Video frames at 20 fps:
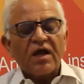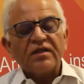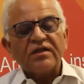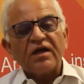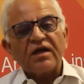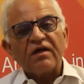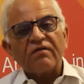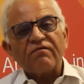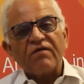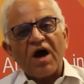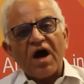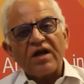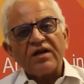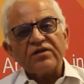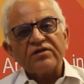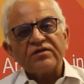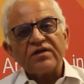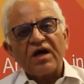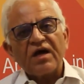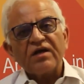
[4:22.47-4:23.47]
that
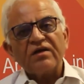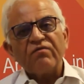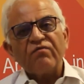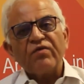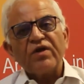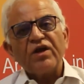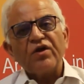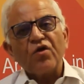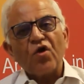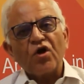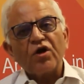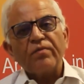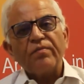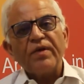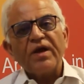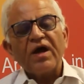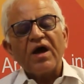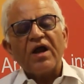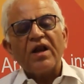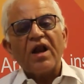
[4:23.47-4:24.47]
Afghanistan will not
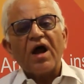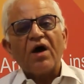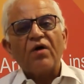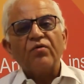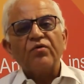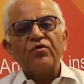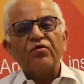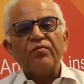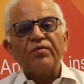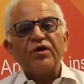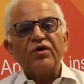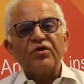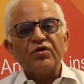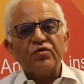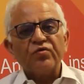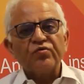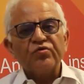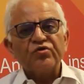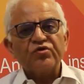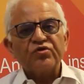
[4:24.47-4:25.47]
be allowed to be
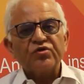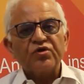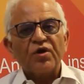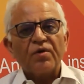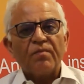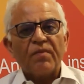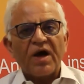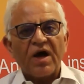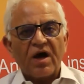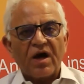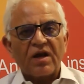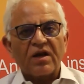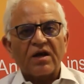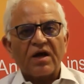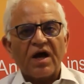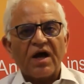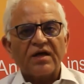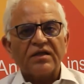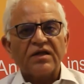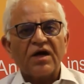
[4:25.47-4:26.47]
used by
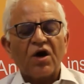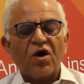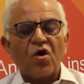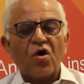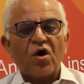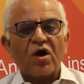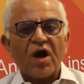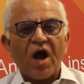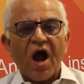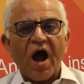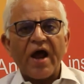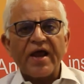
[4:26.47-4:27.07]
Al-Qaeda or